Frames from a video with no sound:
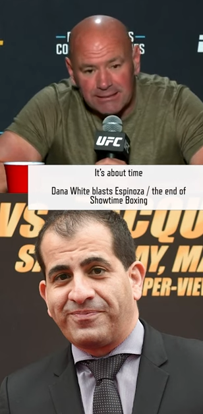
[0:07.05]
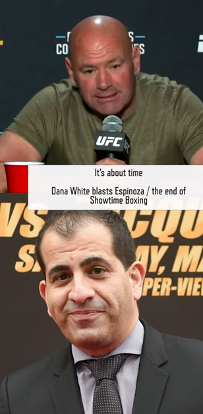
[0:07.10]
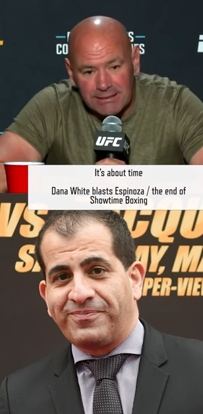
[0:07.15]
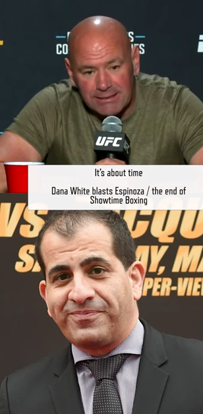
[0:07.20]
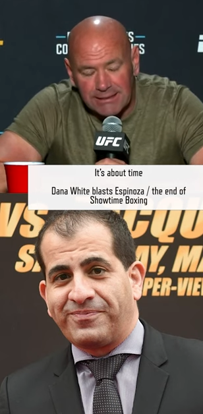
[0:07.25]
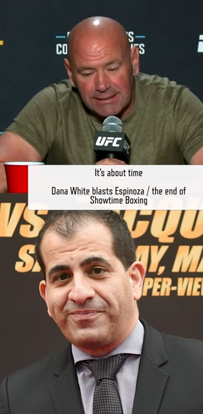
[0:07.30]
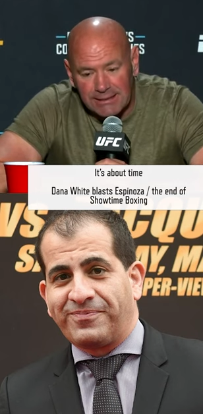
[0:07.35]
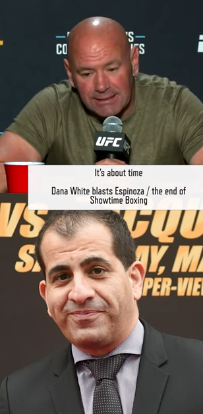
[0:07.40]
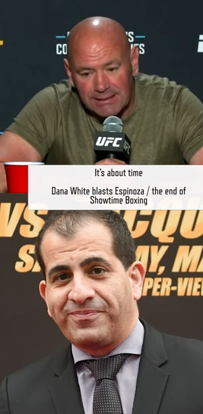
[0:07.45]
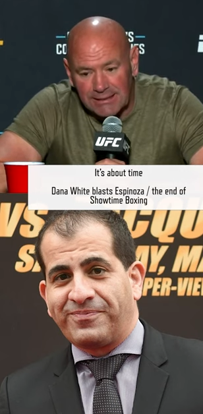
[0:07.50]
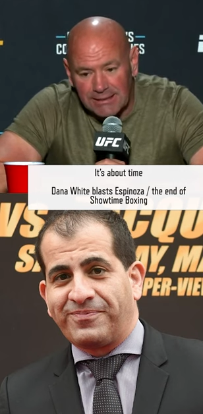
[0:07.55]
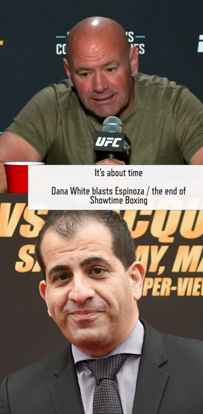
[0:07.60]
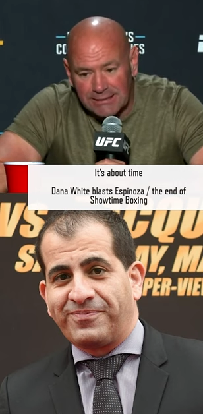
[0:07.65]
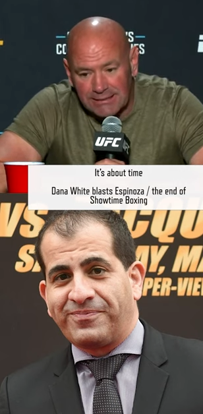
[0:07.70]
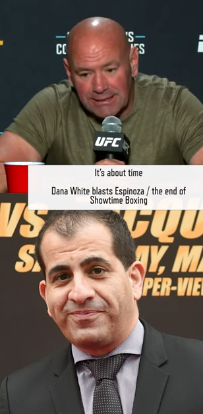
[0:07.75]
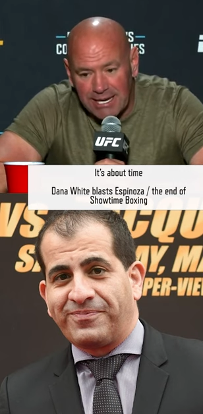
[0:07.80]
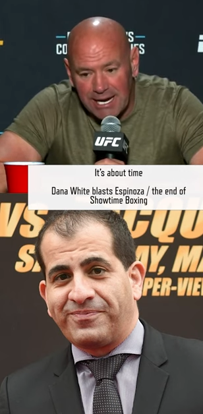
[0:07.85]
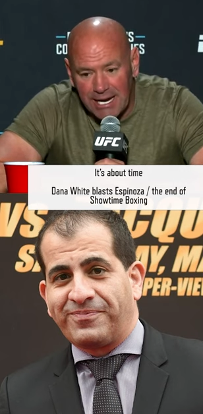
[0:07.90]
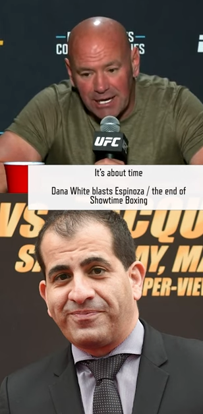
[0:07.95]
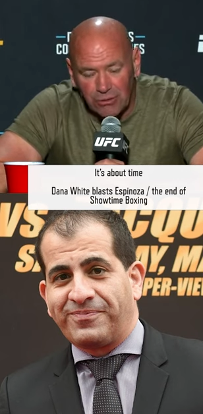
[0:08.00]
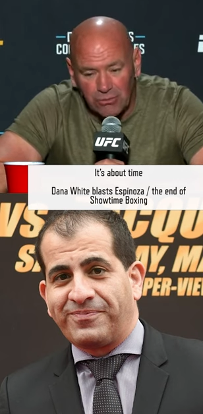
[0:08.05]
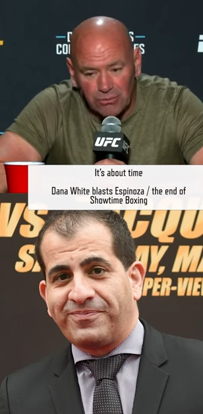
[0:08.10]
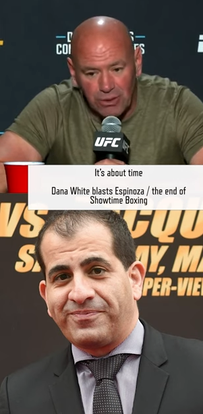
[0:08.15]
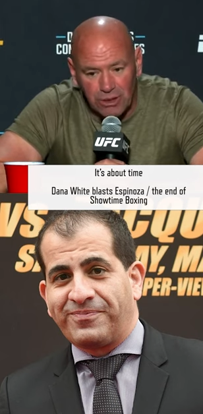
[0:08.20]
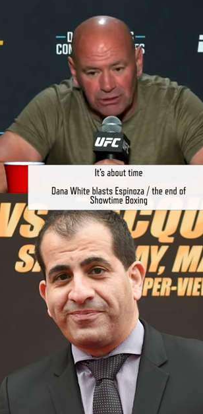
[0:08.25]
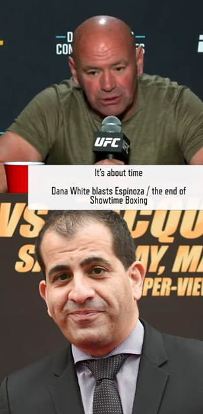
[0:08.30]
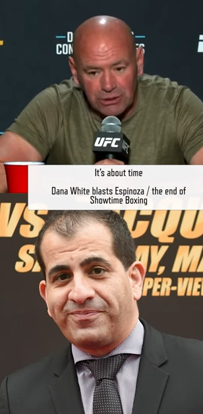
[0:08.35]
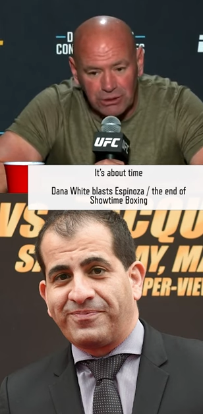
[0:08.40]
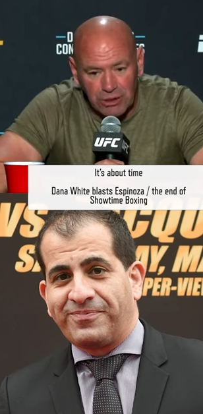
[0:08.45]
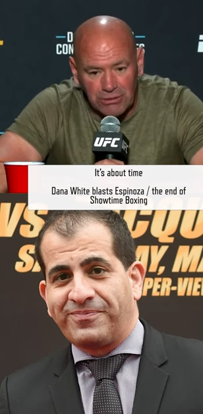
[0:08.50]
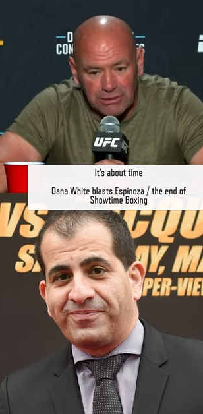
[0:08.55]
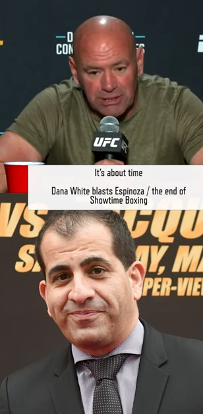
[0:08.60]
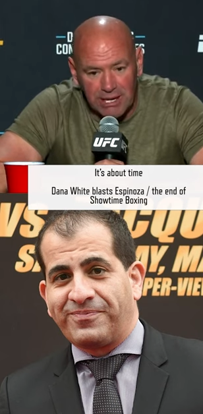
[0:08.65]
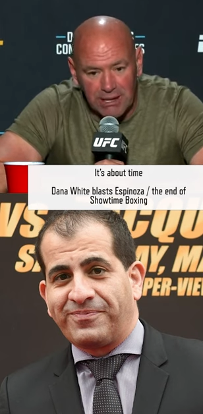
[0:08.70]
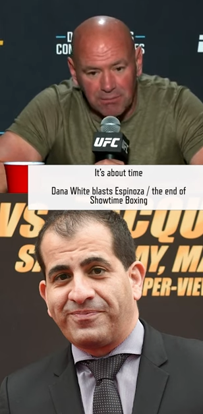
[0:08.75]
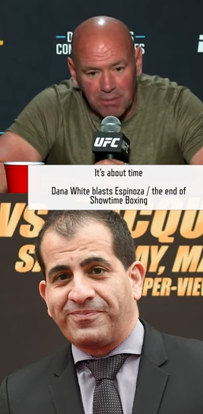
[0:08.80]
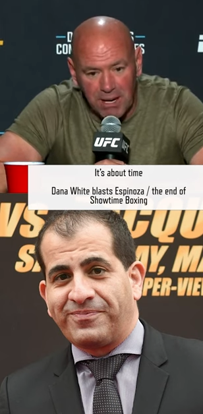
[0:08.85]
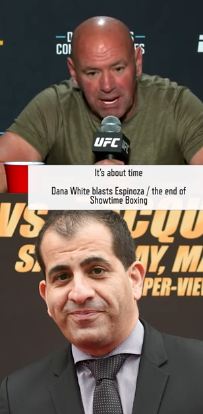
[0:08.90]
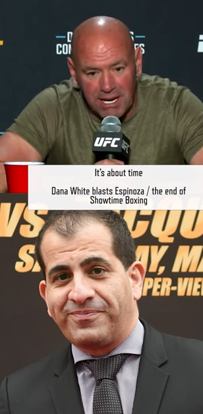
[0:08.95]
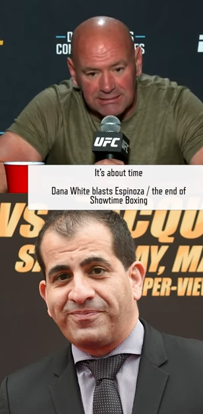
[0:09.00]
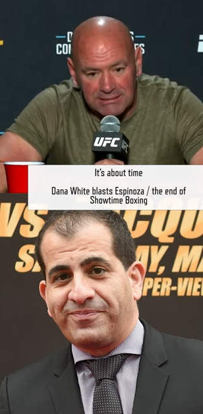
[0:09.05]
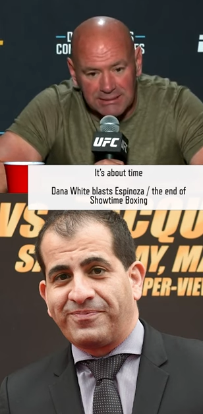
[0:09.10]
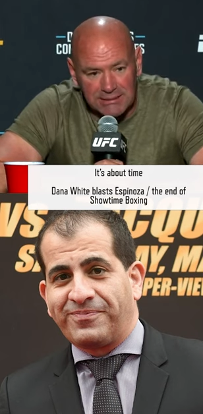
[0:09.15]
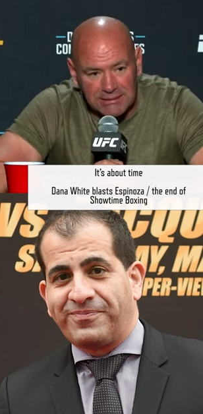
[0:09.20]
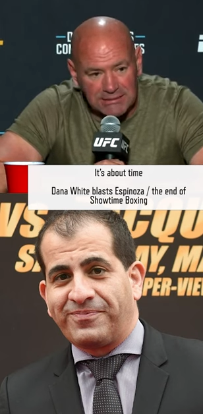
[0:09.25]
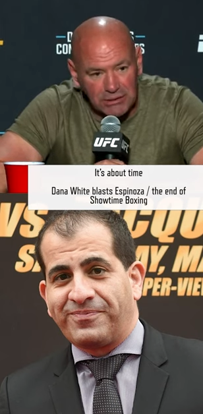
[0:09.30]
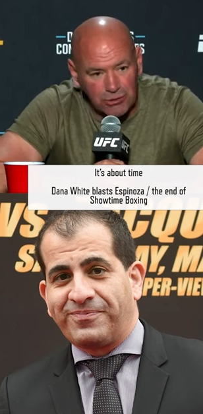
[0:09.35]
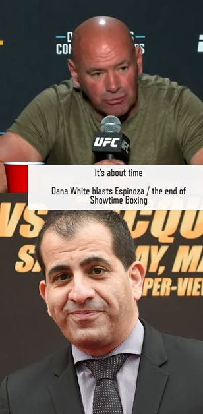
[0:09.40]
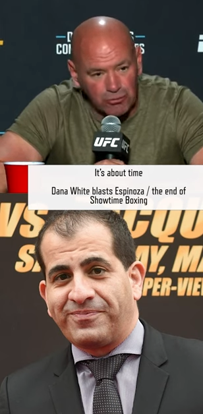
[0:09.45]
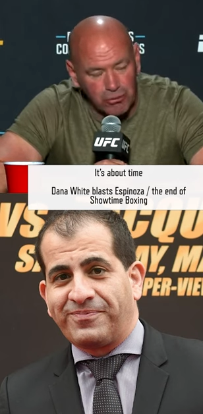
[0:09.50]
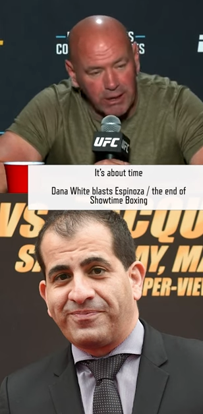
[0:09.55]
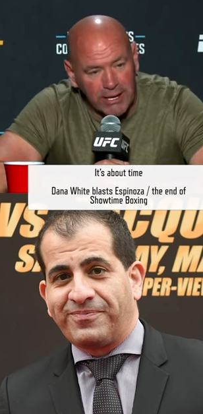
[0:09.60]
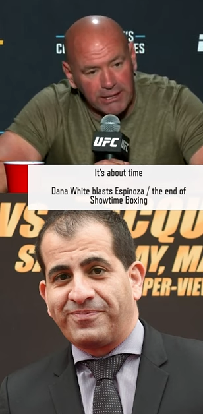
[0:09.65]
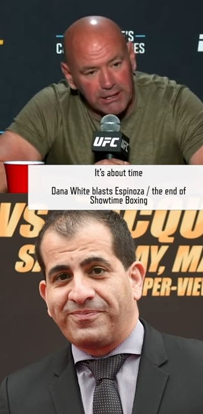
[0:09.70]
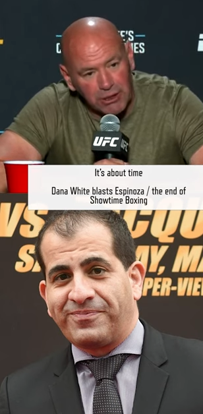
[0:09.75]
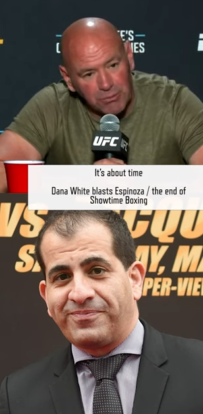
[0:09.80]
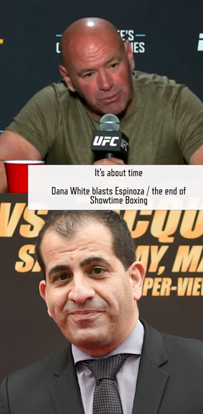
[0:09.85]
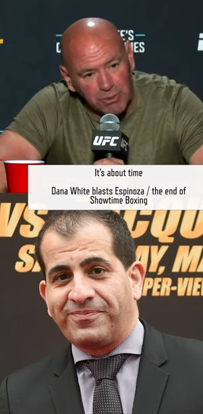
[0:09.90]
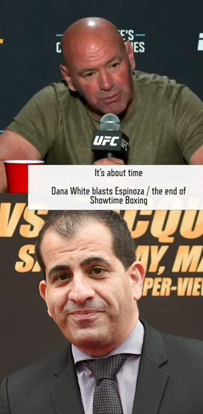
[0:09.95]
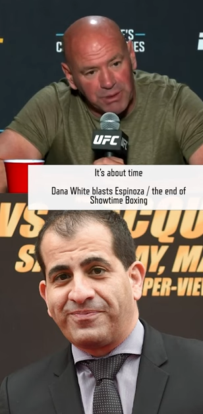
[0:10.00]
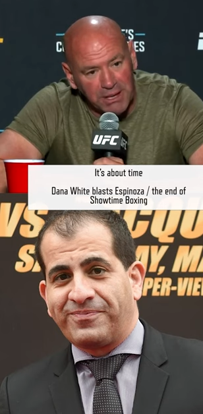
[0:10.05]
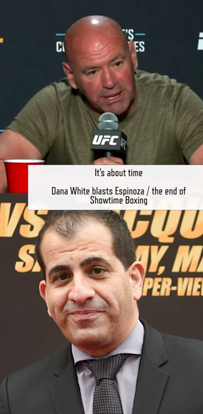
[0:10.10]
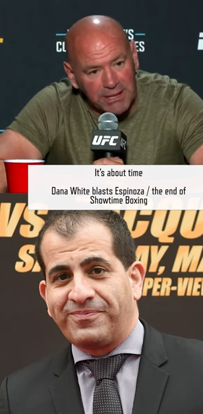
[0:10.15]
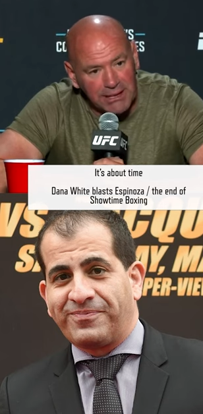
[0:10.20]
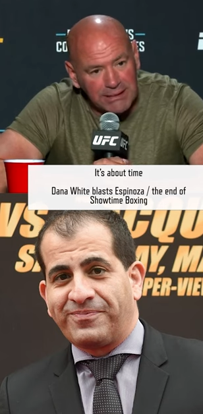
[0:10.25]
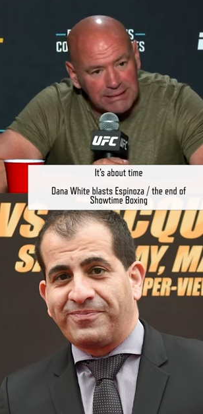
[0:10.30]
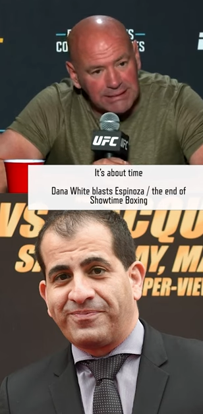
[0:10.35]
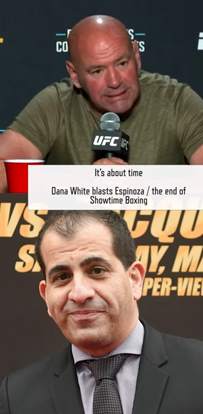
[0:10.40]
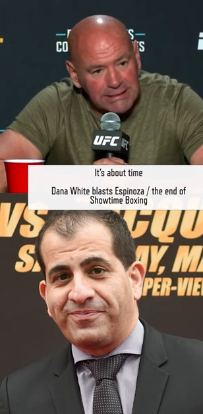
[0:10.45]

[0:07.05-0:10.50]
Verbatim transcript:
Speaker 1: Uh, the guy who runs Showtime Boxing is a great human being.